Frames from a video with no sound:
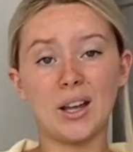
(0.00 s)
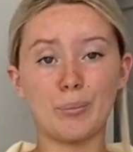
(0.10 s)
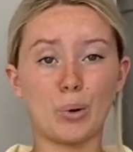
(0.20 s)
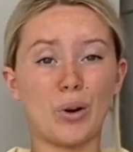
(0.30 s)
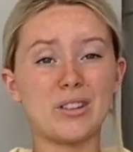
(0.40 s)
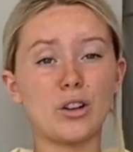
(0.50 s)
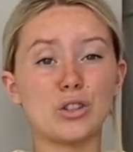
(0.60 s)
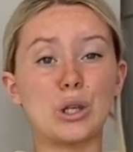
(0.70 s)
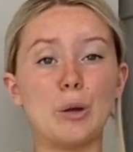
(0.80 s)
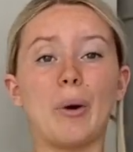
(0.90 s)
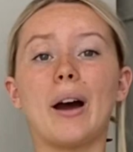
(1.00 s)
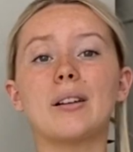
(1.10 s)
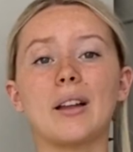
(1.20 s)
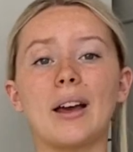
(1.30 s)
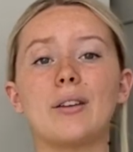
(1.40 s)
but it's not too bad
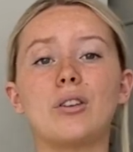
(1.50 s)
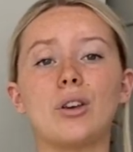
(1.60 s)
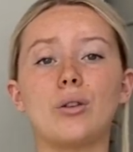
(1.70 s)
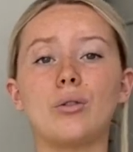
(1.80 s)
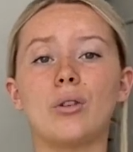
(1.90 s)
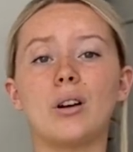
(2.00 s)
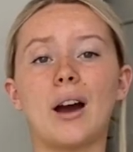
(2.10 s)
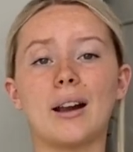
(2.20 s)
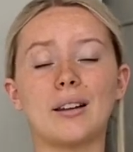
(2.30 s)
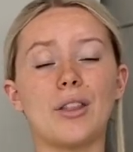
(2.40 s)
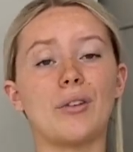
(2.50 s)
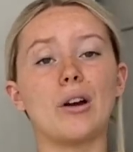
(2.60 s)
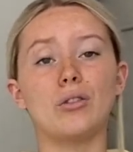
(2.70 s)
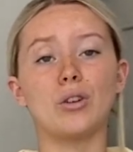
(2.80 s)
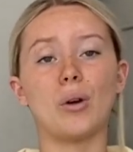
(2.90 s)
like if you had like the right
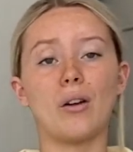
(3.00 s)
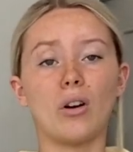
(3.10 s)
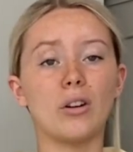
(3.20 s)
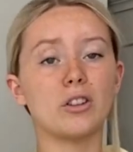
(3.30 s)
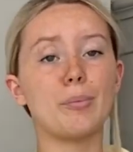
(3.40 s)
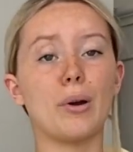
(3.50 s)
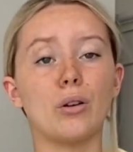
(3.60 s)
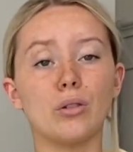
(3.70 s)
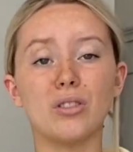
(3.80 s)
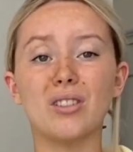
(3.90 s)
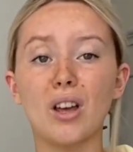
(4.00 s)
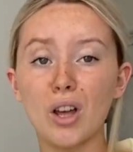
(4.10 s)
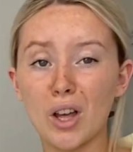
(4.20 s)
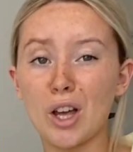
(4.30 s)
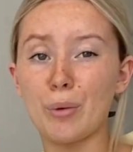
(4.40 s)
underwear on I suppose
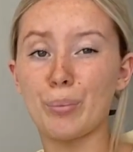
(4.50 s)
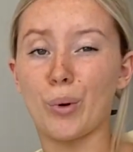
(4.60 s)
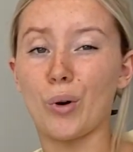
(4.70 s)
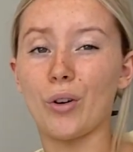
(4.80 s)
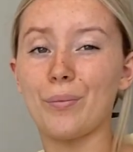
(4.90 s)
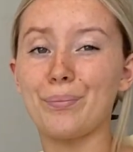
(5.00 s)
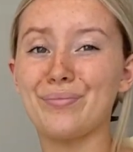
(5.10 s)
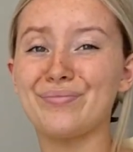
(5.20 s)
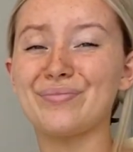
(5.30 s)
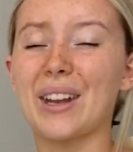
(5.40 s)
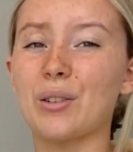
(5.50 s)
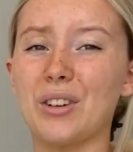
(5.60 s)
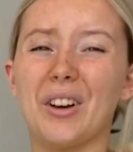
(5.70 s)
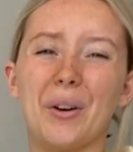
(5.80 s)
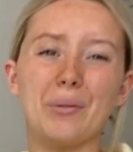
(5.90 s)
but I don't
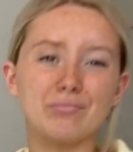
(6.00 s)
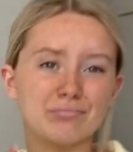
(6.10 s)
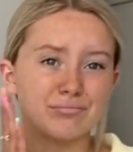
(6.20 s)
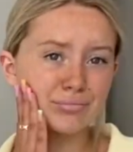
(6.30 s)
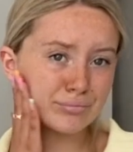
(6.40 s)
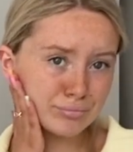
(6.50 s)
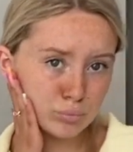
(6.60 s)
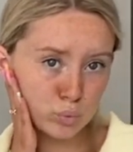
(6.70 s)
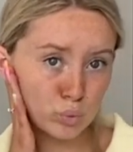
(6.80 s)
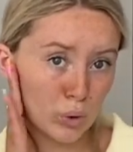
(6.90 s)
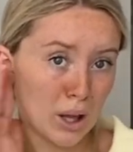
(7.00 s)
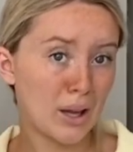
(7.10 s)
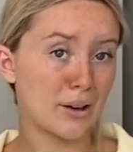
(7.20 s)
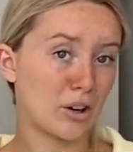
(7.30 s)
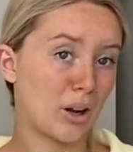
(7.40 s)
know
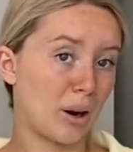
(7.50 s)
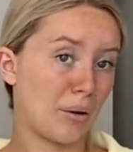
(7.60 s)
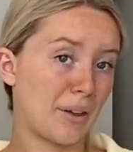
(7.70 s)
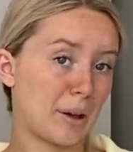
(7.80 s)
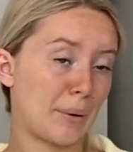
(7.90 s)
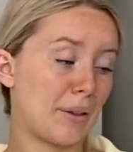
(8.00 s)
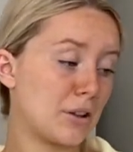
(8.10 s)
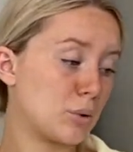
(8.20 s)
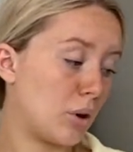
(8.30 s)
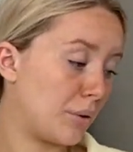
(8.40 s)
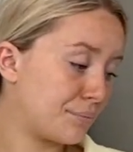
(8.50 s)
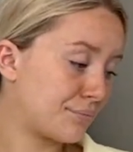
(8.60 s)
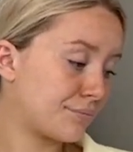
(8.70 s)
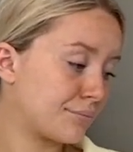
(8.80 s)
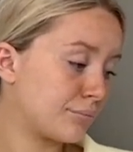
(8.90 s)
I don't know how I think about this one
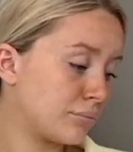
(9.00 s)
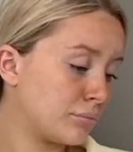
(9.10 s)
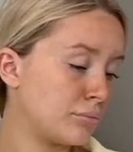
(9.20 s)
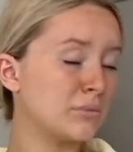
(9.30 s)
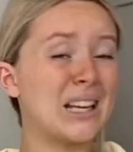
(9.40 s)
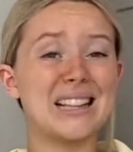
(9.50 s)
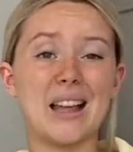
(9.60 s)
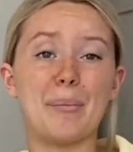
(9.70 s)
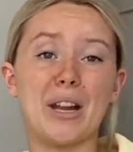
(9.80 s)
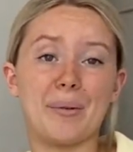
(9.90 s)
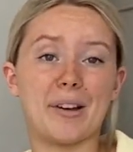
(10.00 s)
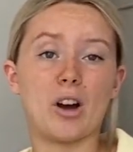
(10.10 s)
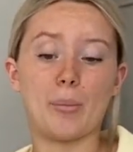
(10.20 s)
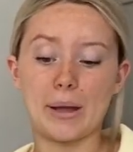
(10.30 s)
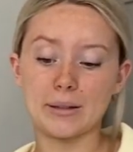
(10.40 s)
let me know in the
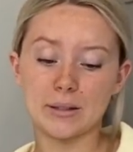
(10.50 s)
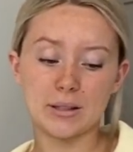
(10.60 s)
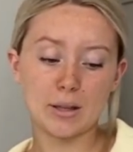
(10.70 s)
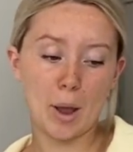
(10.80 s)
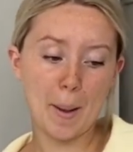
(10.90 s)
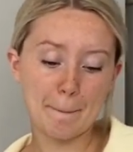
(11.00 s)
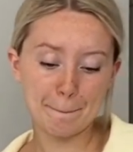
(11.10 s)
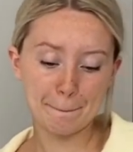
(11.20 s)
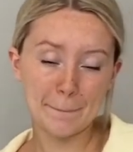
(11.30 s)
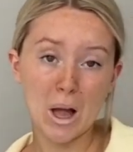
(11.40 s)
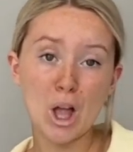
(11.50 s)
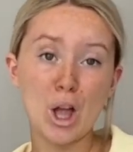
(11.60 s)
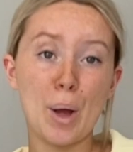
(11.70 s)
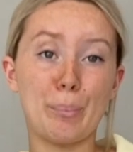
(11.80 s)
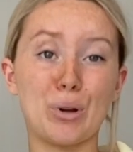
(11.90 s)
comments
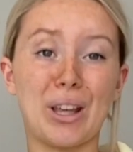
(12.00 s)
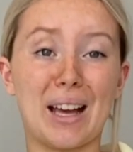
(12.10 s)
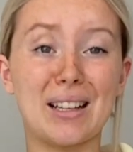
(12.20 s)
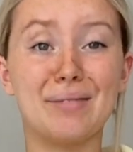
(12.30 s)
but yeah